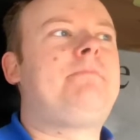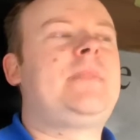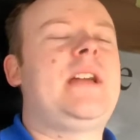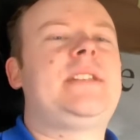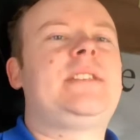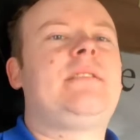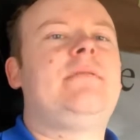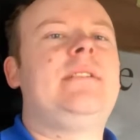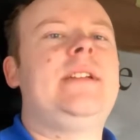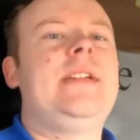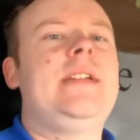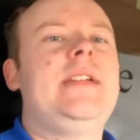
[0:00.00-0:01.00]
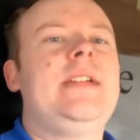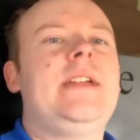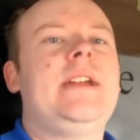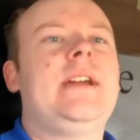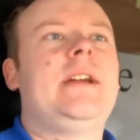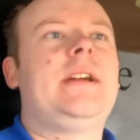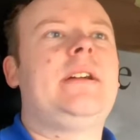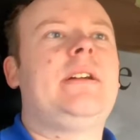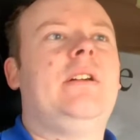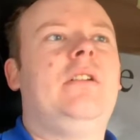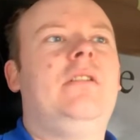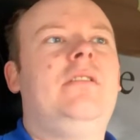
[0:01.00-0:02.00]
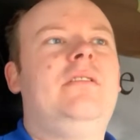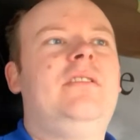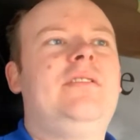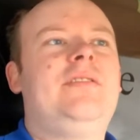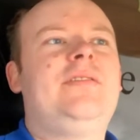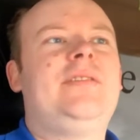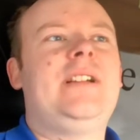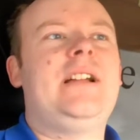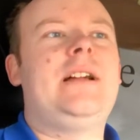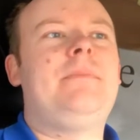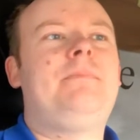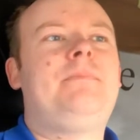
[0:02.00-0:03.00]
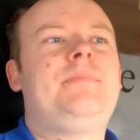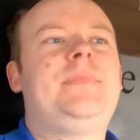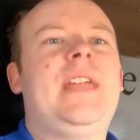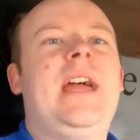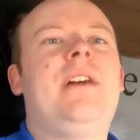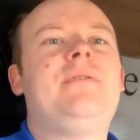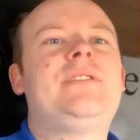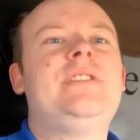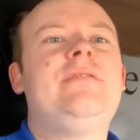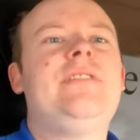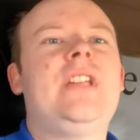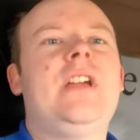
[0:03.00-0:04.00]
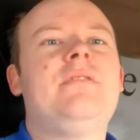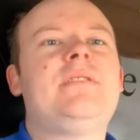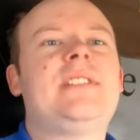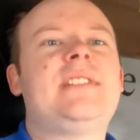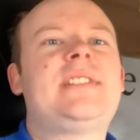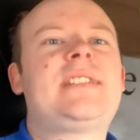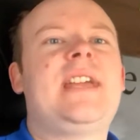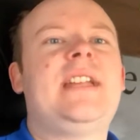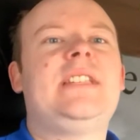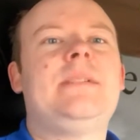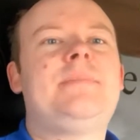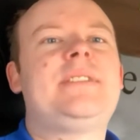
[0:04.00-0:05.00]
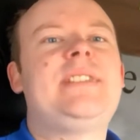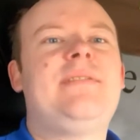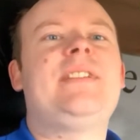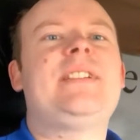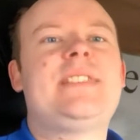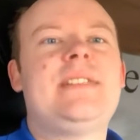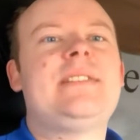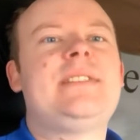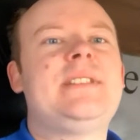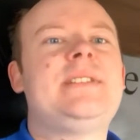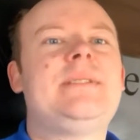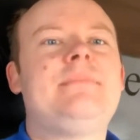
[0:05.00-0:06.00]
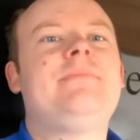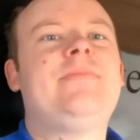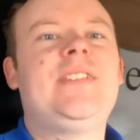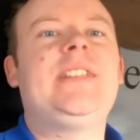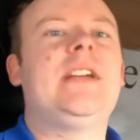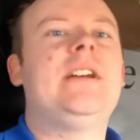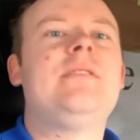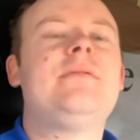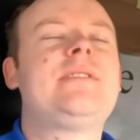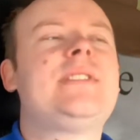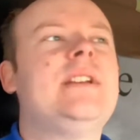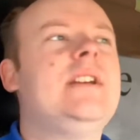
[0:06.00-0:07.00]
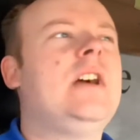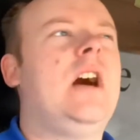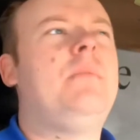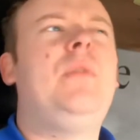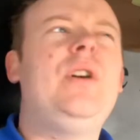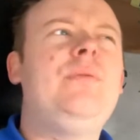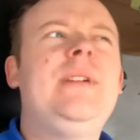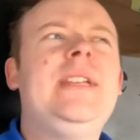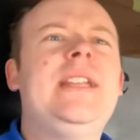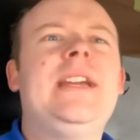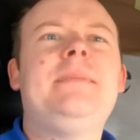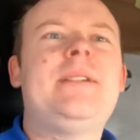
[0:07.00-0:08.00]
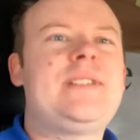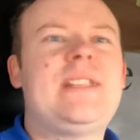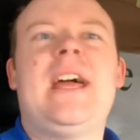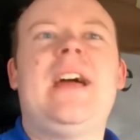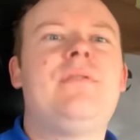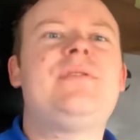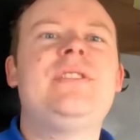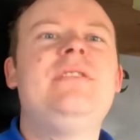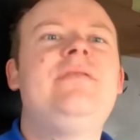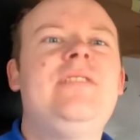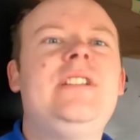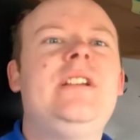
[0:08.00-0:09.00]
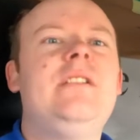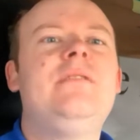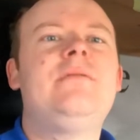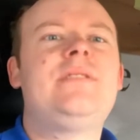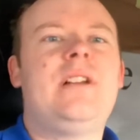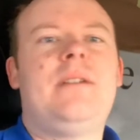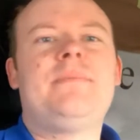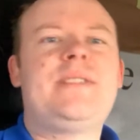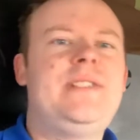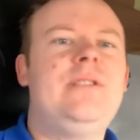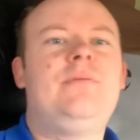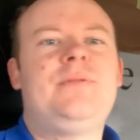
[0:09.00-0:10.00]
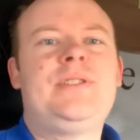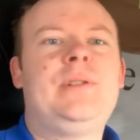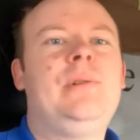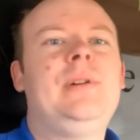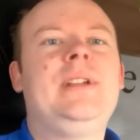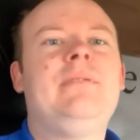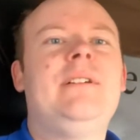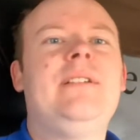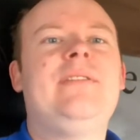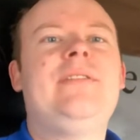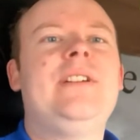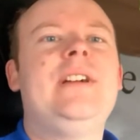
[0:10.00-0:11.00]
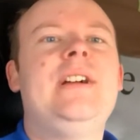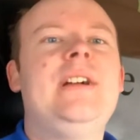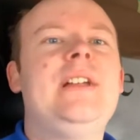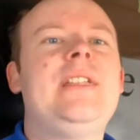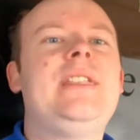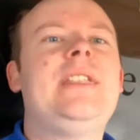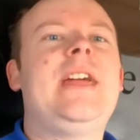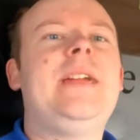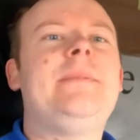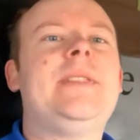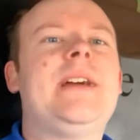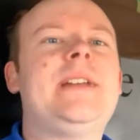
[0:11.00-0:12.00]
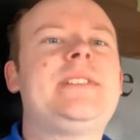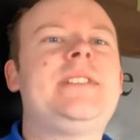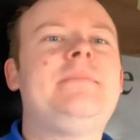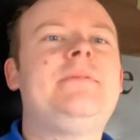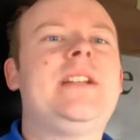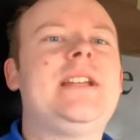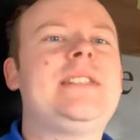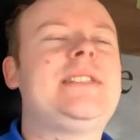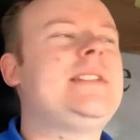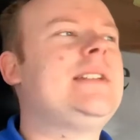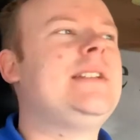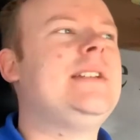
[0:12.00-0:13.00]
category of the how-to videos and the Scania Pacific system videos. I might rename that to how-to videos. I'm still toying with the name of that subject.